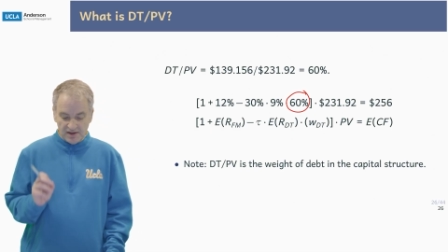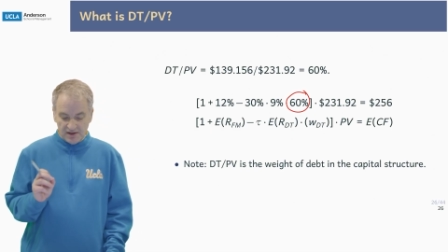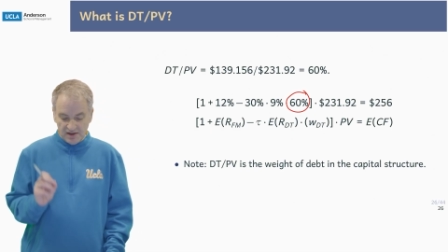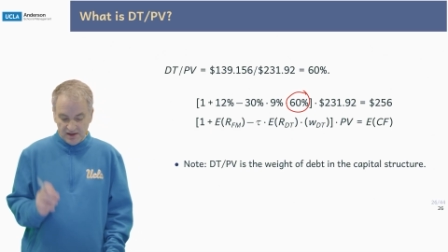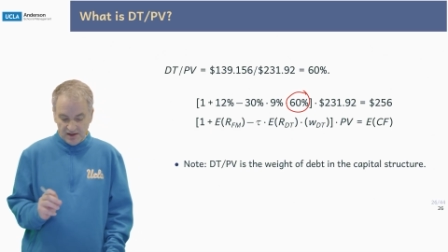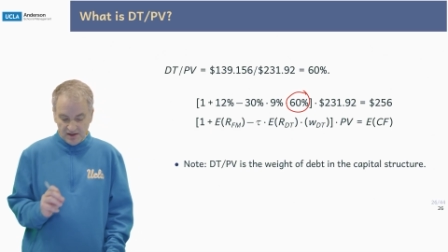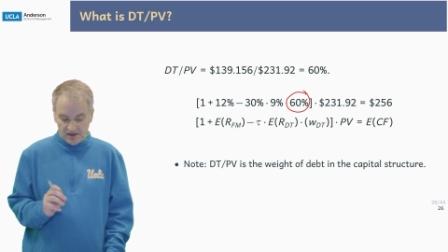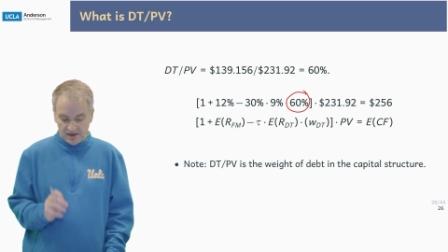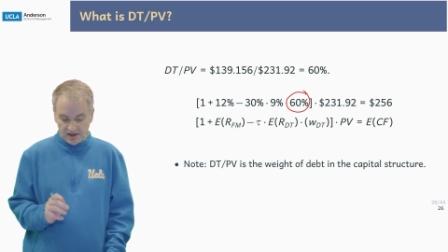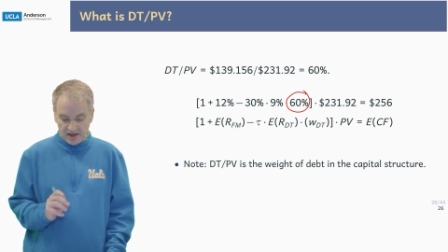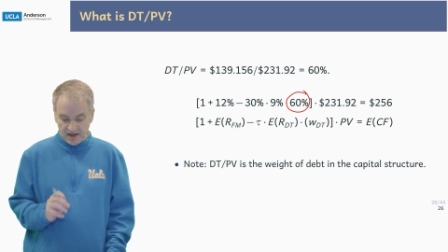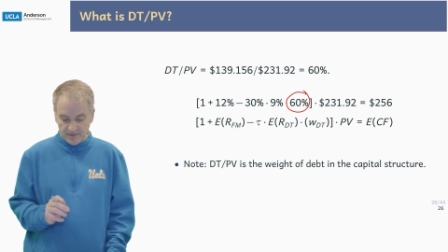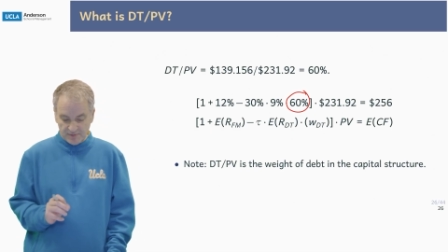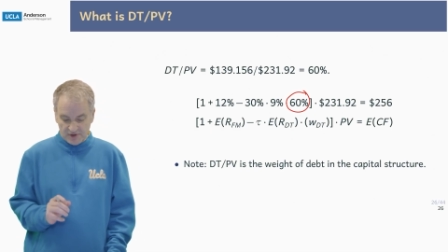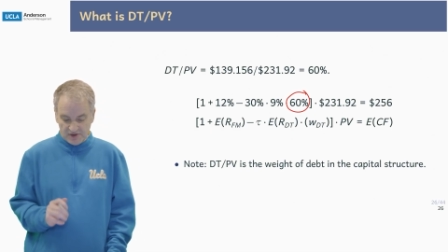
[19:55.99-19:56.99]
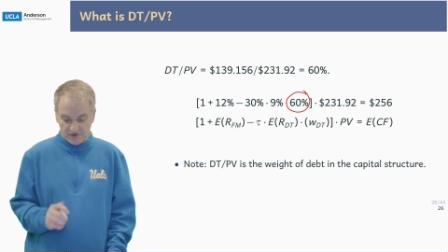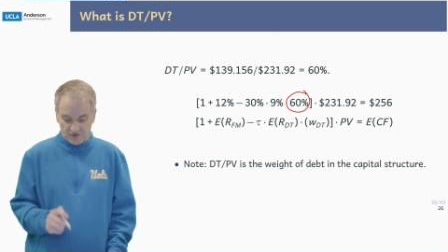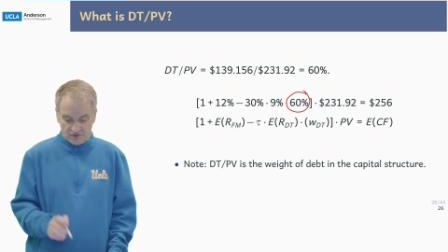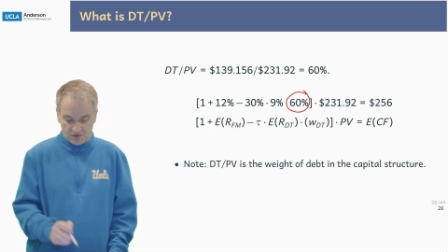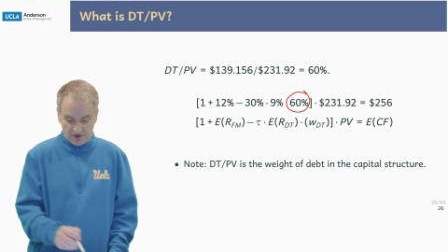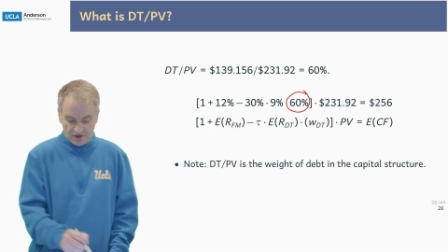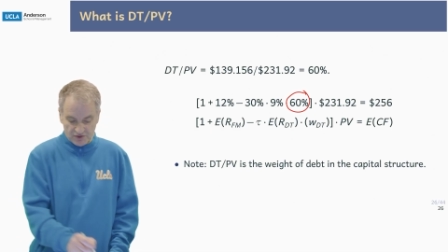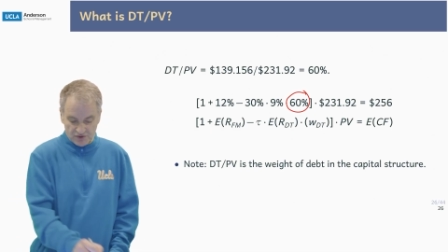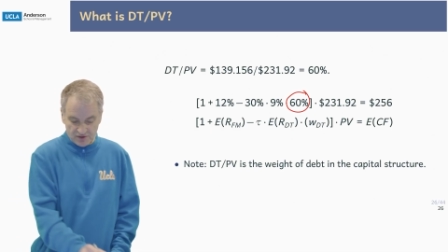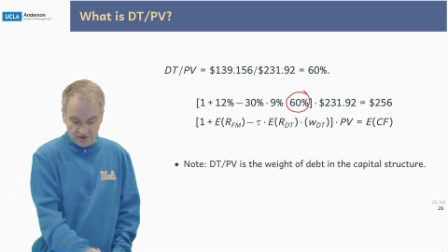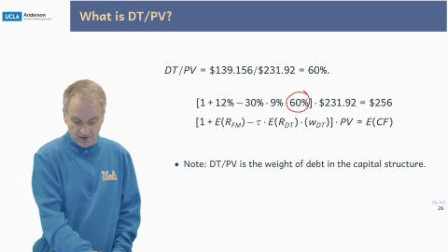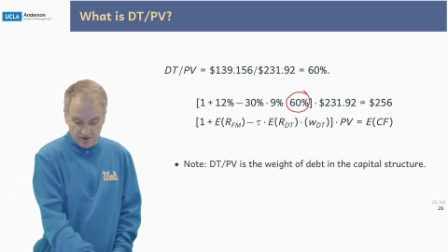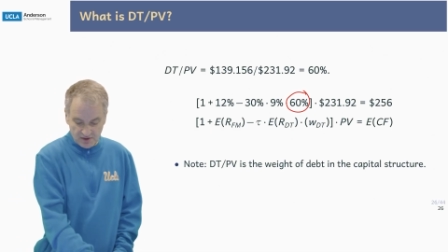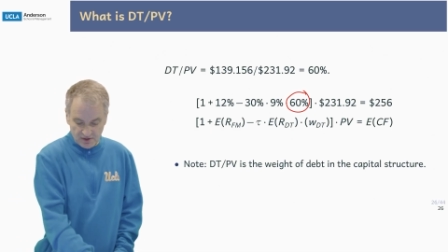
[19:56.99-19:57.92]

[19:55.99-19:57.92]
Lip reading: in the capital structure.